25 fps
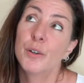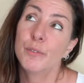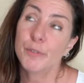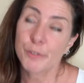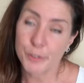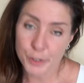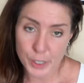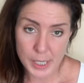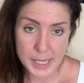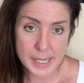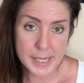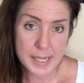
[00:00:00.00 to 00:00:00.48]

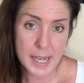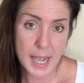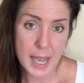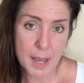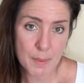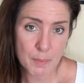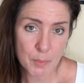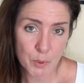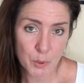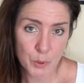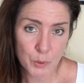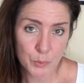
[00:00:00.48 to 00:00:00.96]
For
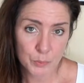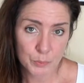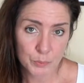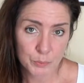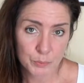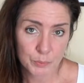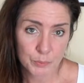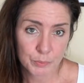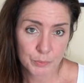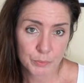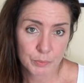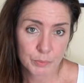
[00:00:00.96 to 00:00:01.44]
example,
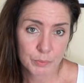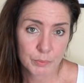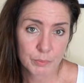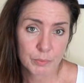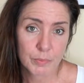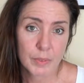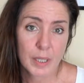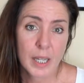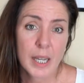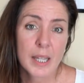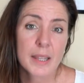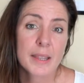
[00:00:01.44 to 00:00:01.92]

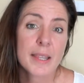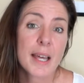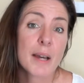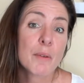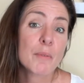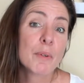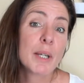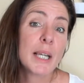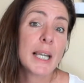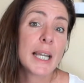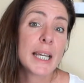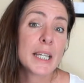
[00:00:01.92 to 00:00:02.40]

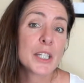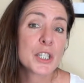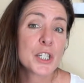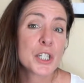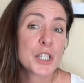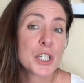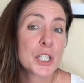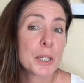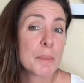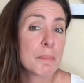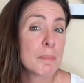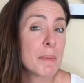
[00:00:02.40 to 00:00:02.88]
that
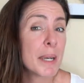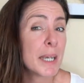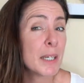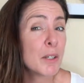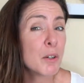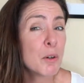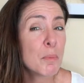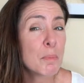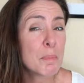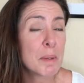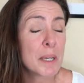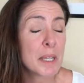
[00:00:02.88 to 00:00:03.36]
relationship may
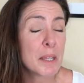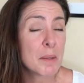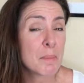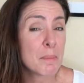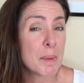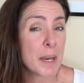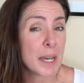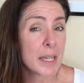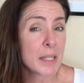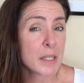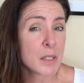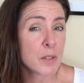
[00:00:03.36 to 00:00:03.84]
not be the
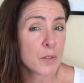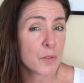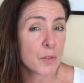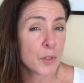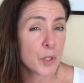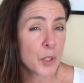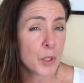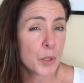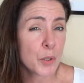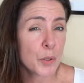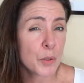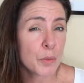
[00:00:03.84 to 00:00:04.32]
best for
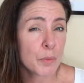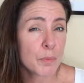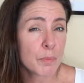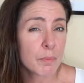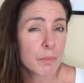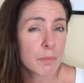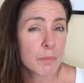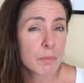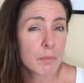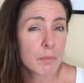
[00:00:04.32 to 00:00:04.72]
you,